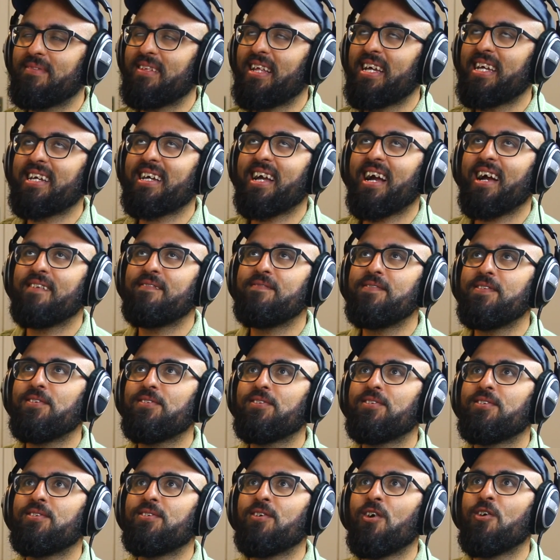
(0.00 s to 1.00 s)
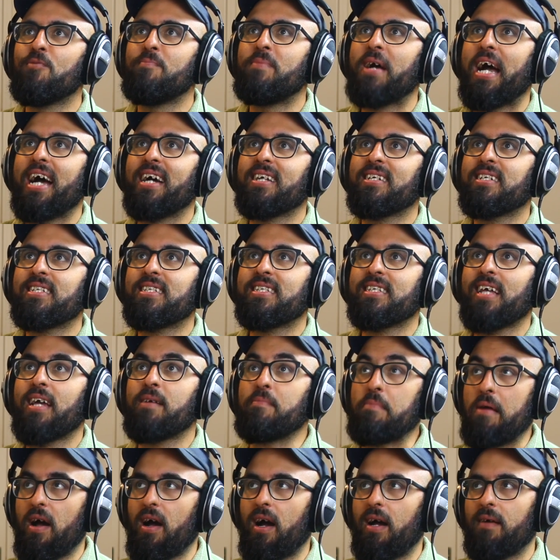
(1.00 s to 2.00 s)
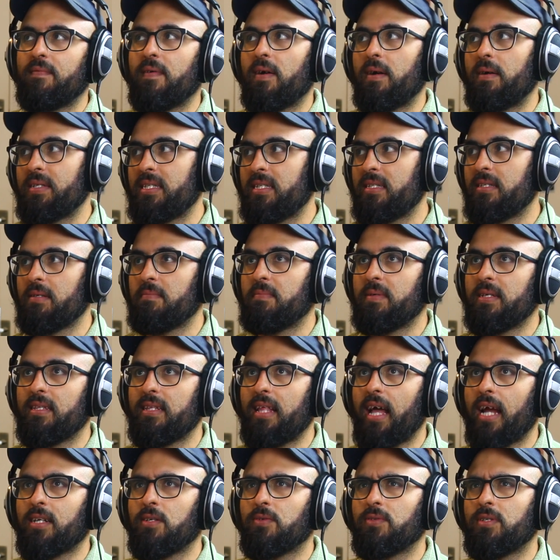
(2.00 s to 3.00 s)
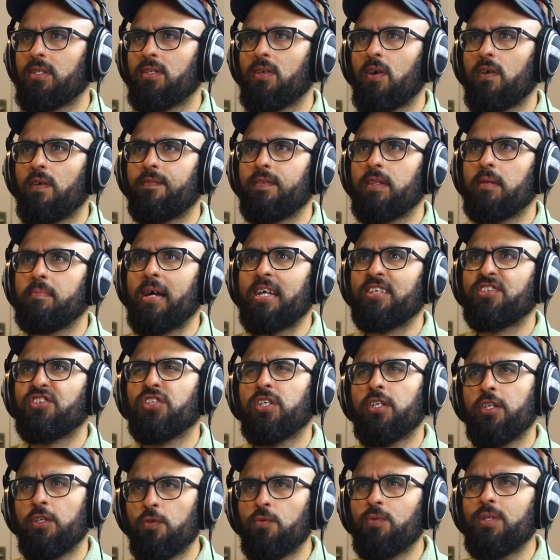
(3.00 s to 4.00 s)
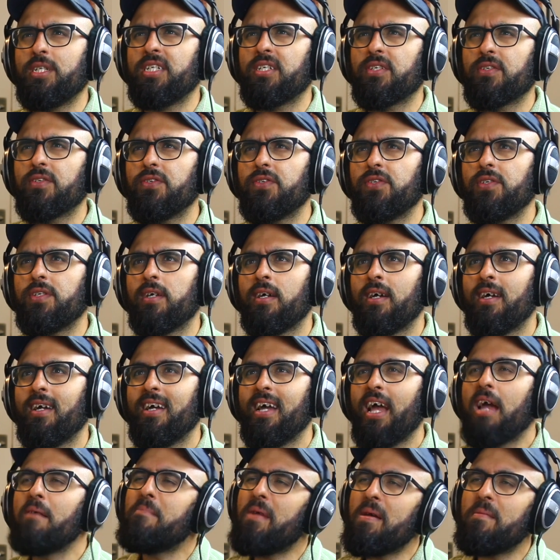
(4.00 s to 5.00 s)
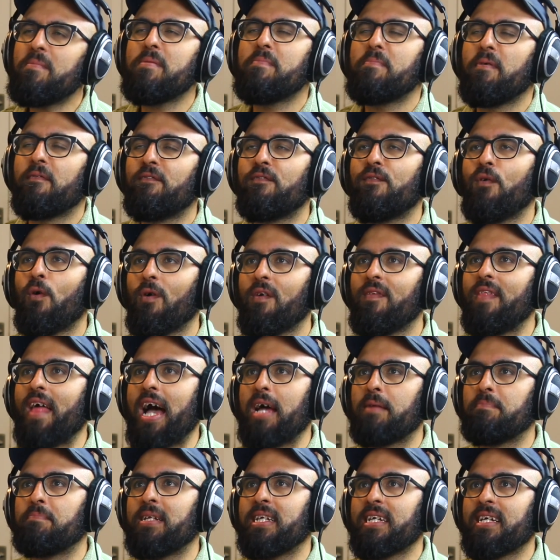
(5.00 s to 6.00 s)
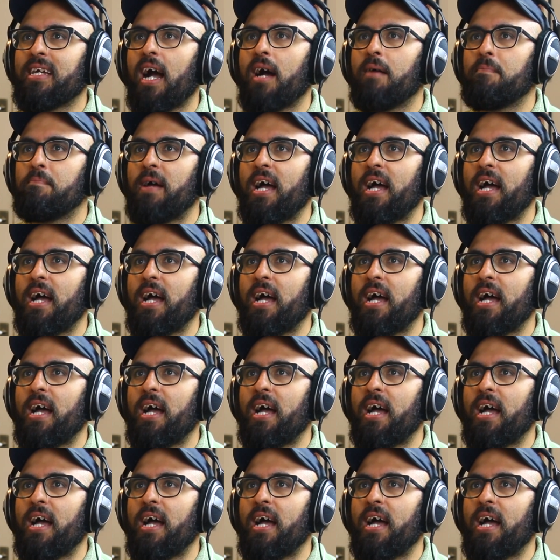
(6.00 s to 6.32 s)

like, I feel so bad because I've obviously been lactose intolerant for the past 2 years. It made me before that, but it got